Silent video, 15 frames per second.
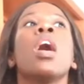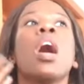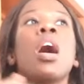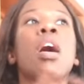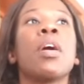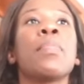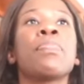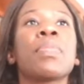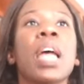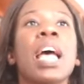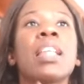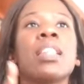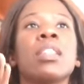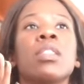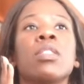Um,
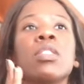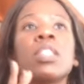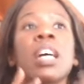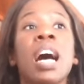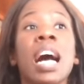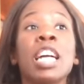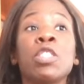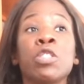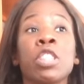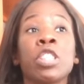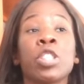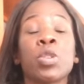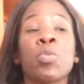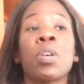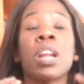and the
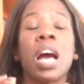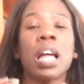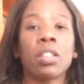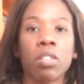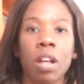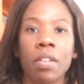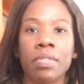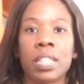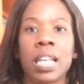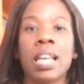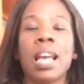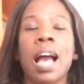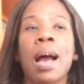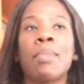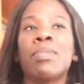hydration one, I loved
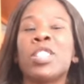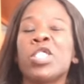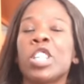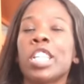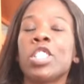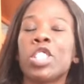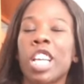it. I'm the shade